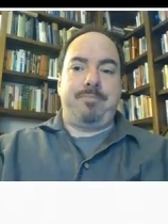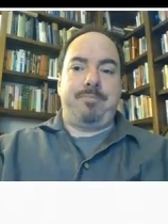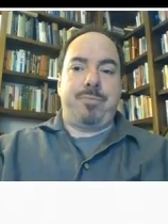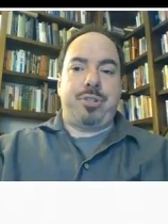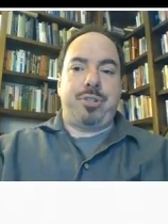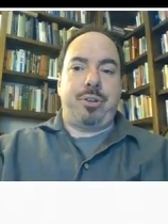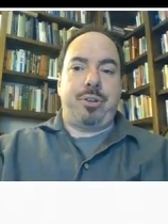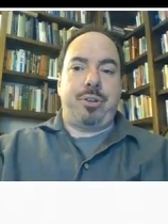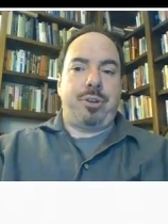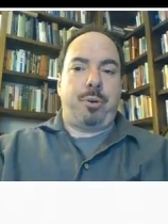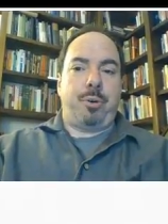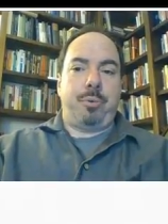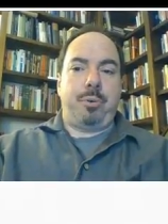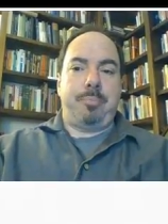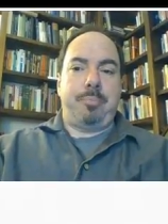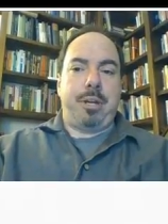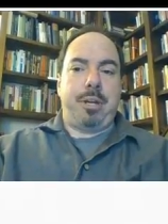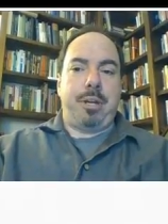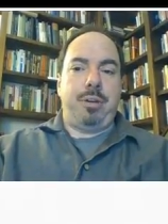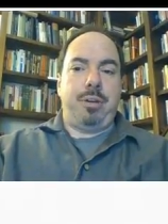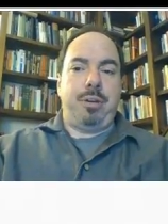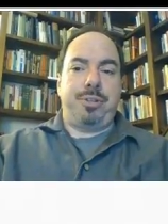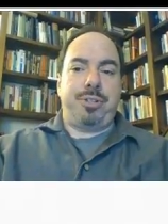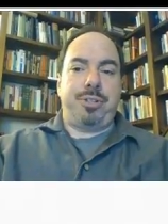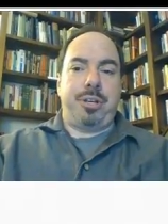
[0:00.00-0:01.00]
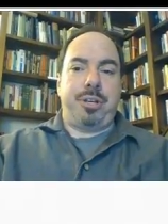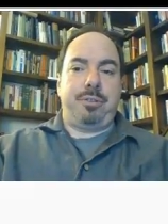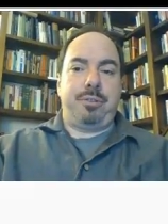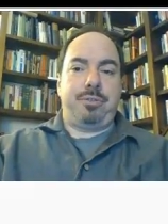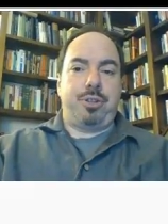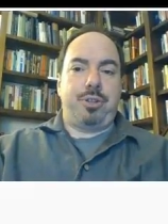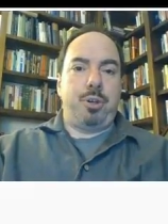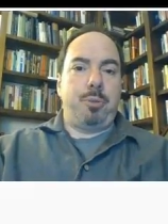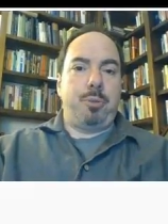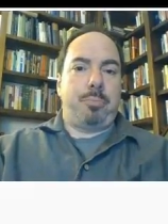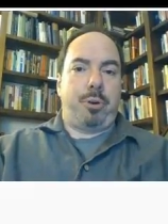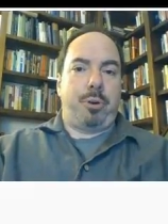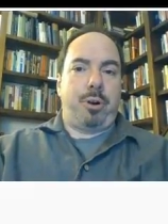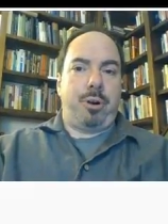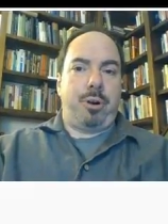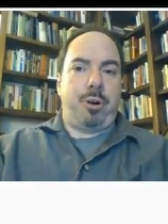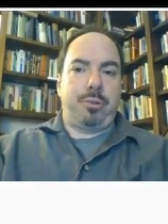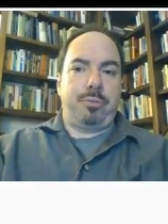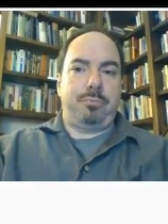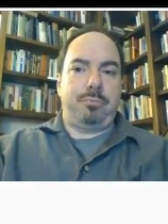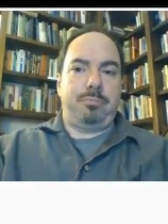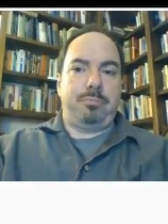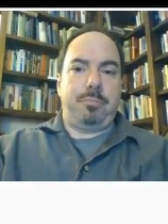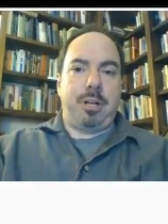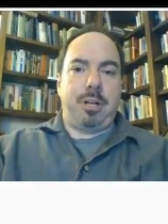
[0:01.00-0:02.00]
So you don't want to be using
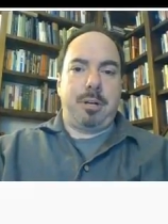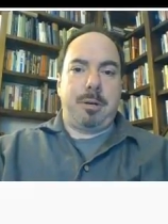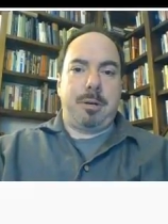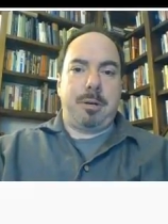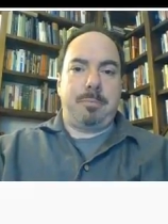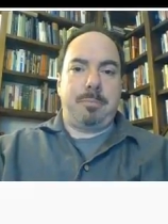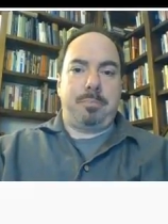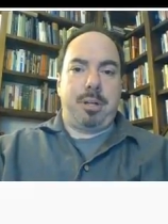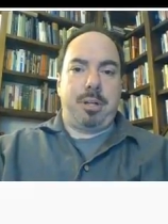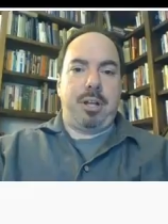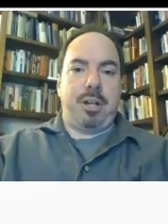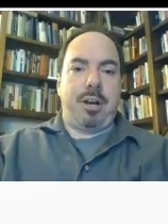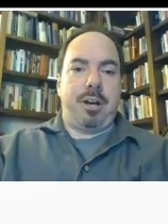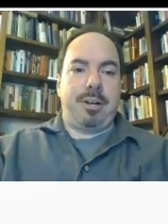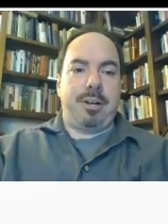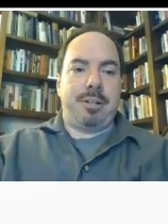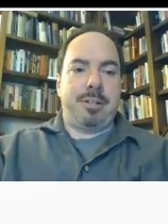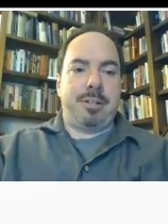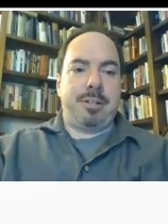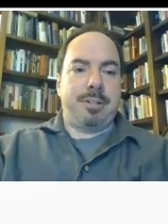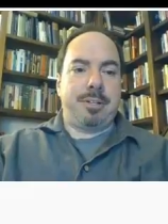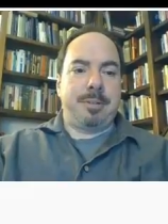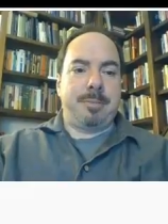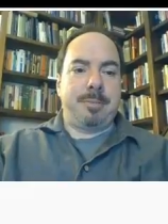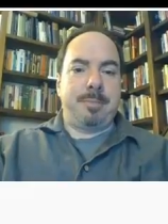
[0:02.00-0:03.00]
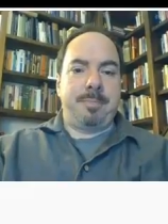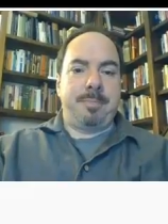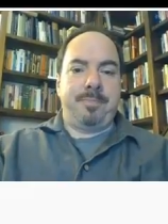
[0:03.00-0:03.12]
two-prong plugs.